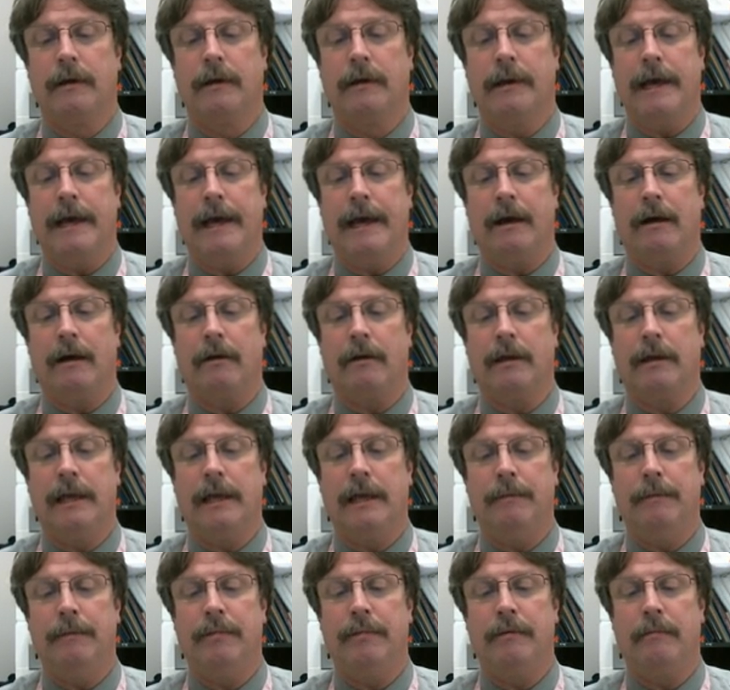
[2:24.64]
Now,
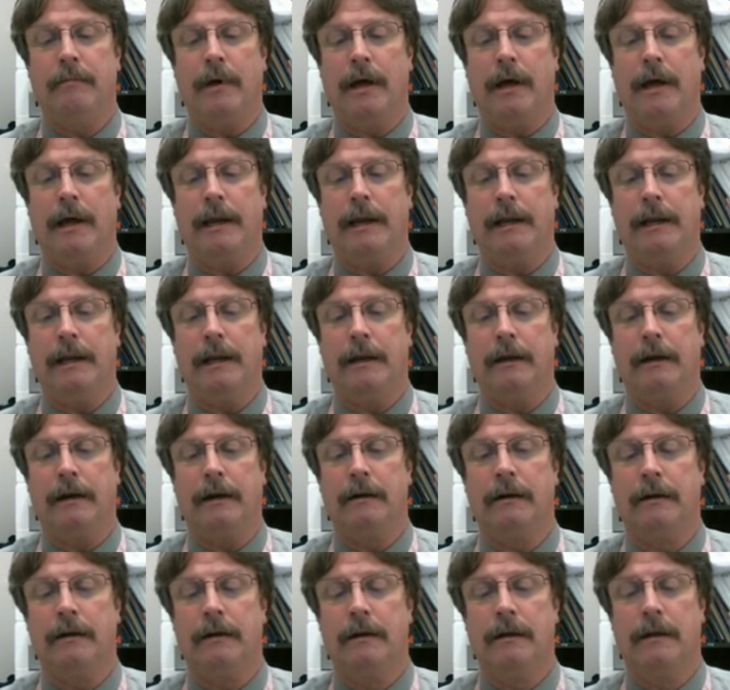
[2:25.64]
keep in mind
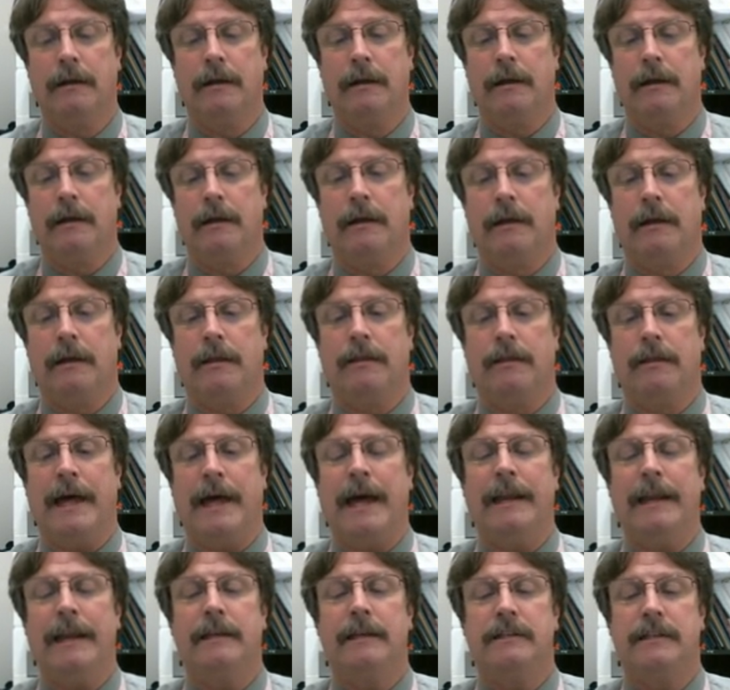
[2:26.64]
here,
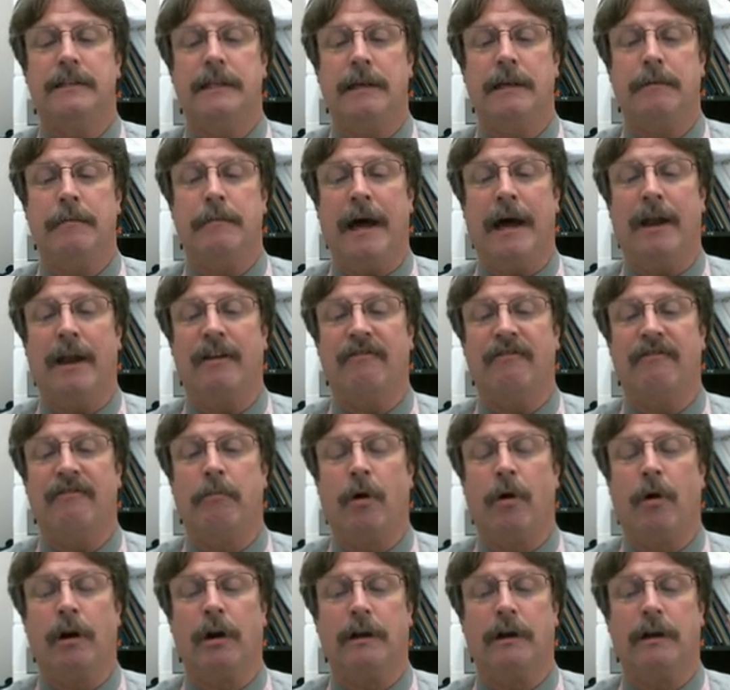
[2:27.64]
that is the amount of
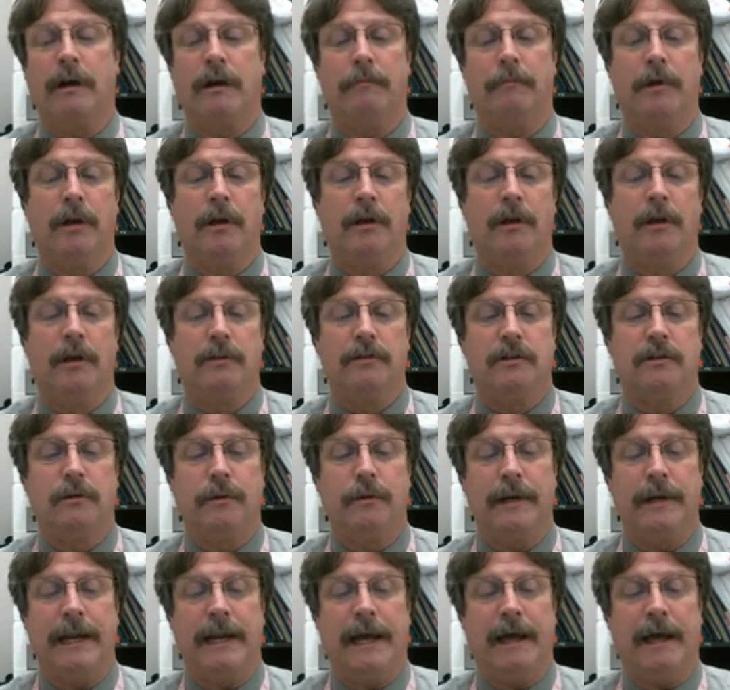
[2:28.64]
markup. So
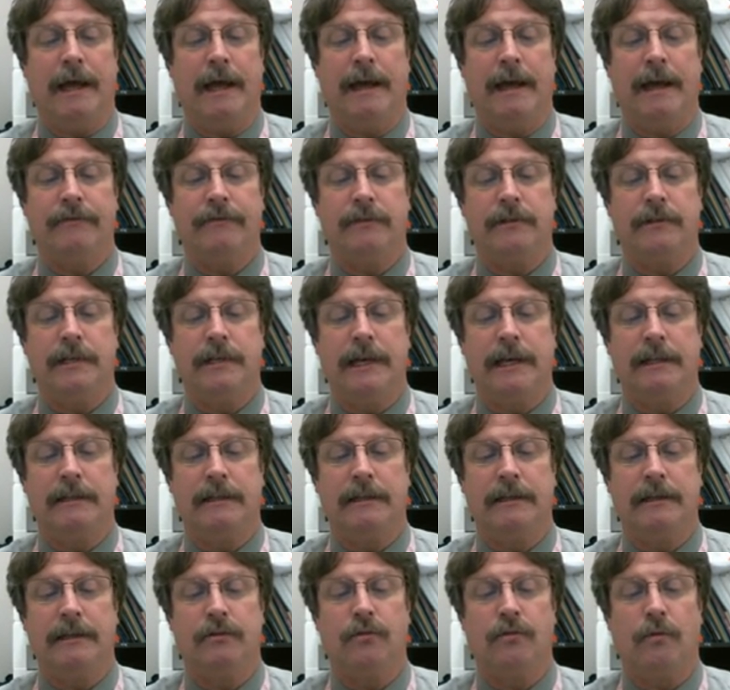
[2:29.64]
we now have to
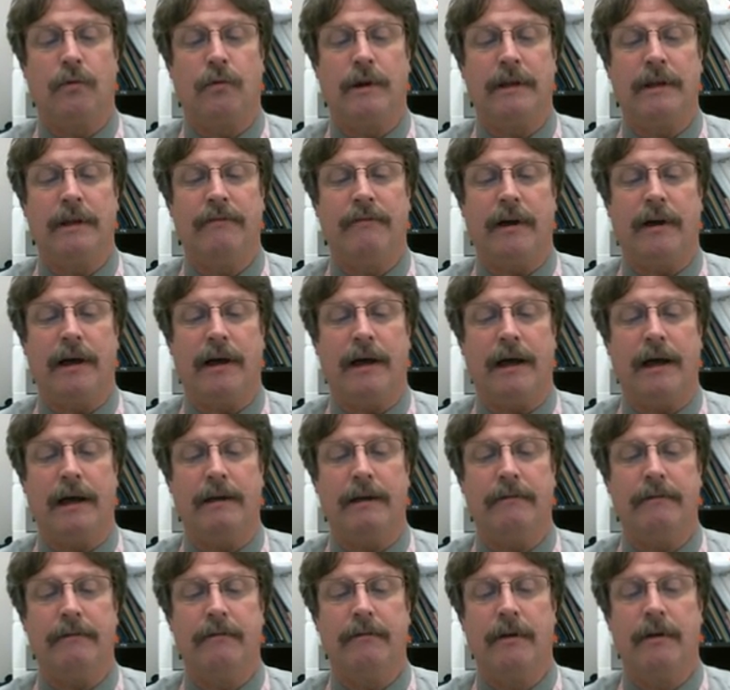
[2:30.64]
take the
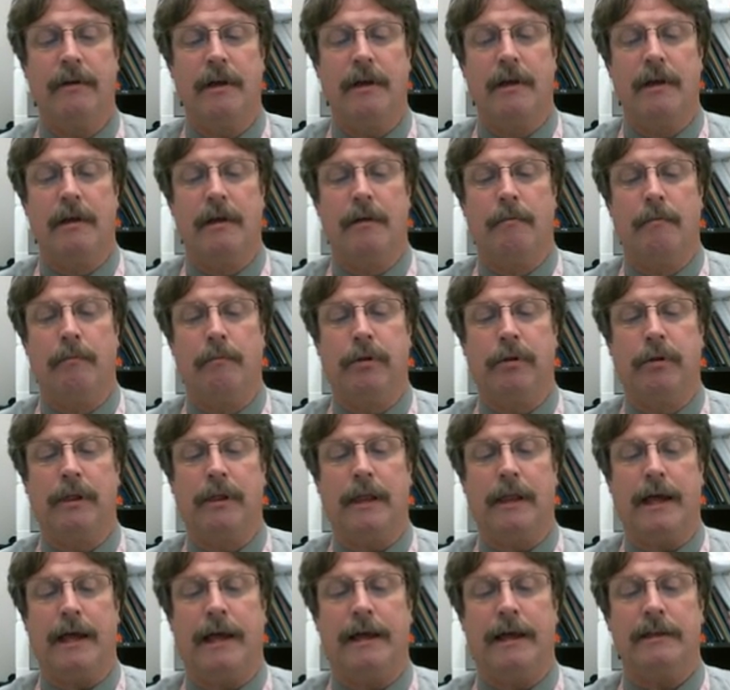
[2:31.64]
25
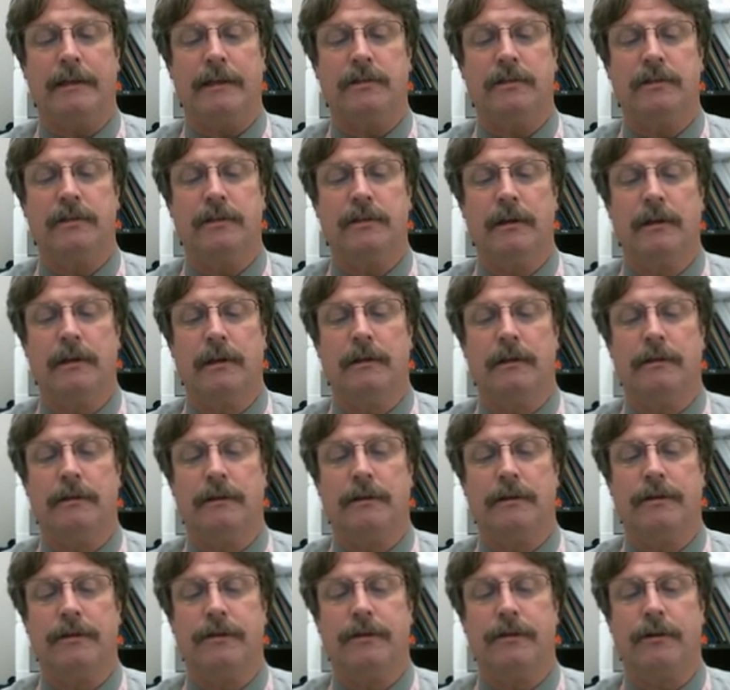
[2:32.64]
plus
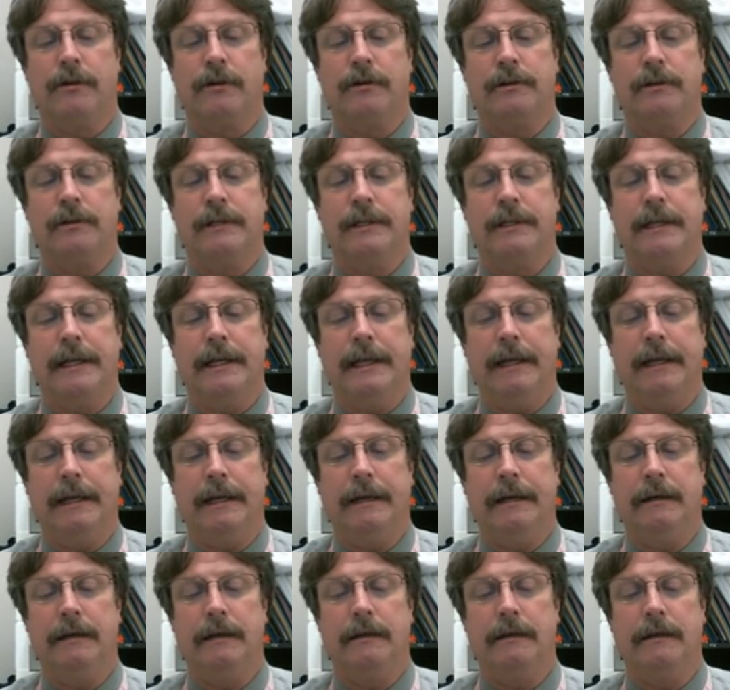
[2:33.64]
the
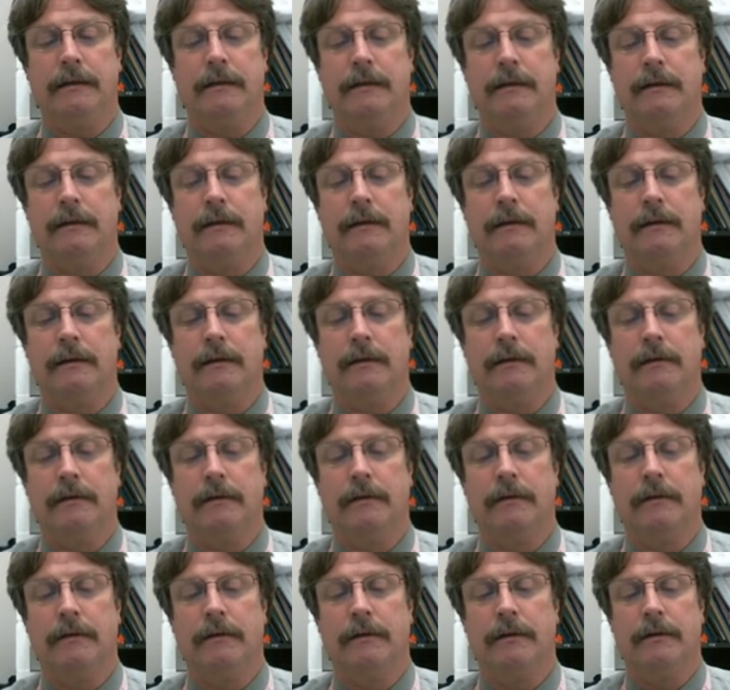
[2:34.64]

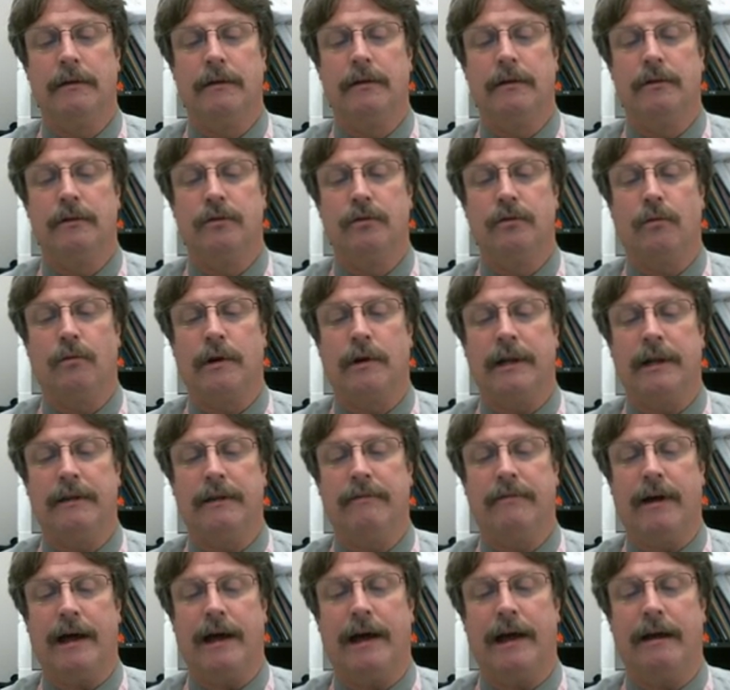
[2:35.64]

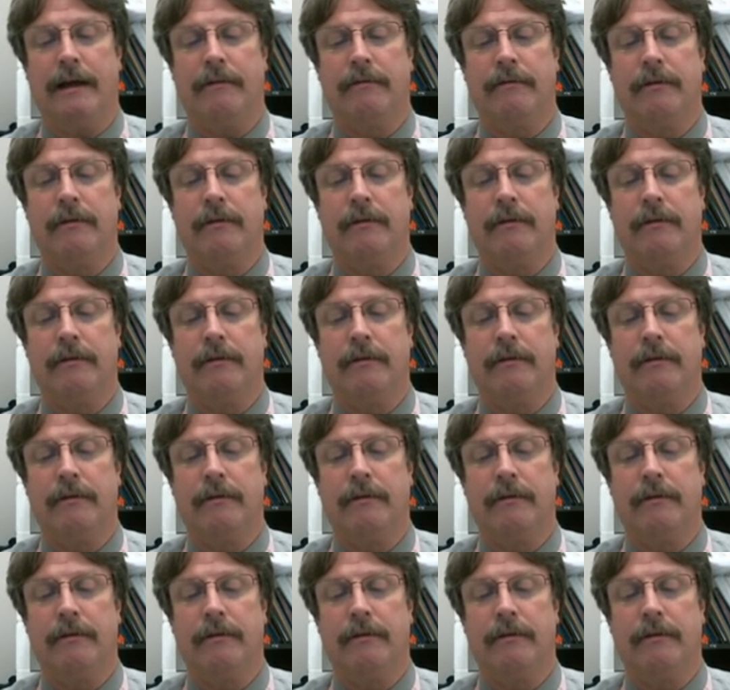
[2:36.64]
13.25.